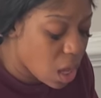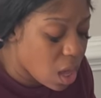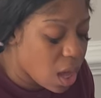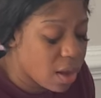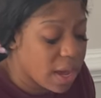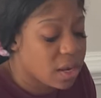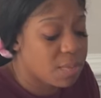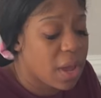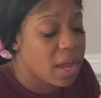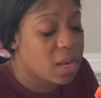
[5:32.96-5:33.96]

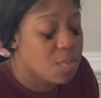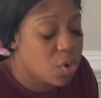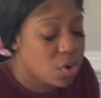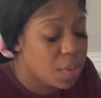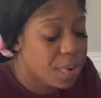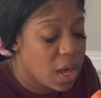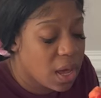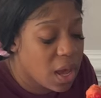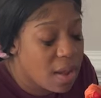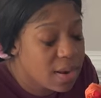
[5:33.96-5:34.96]
I Can you pause
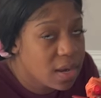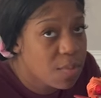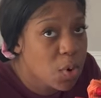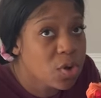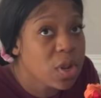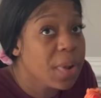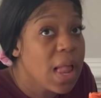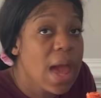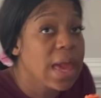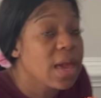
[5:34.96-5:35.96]
that? I'm not in the mood to
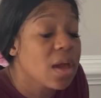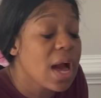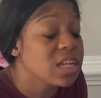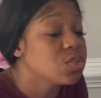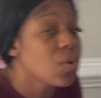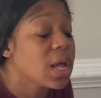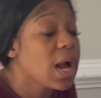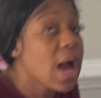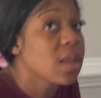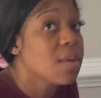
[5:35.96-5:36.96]
play. All
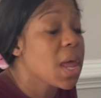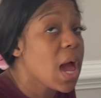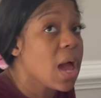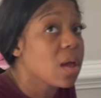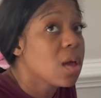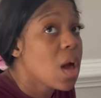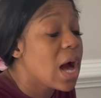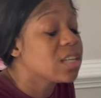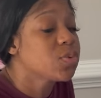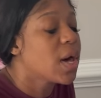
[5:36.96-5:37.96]
right, all right.
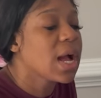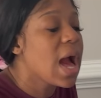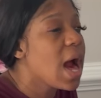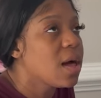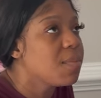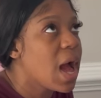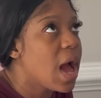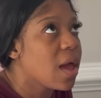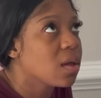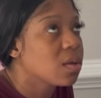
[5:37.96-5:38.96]
Look, girl.
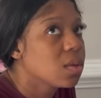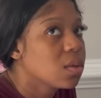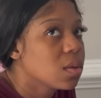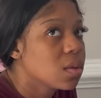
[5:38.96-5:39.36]
On my soul,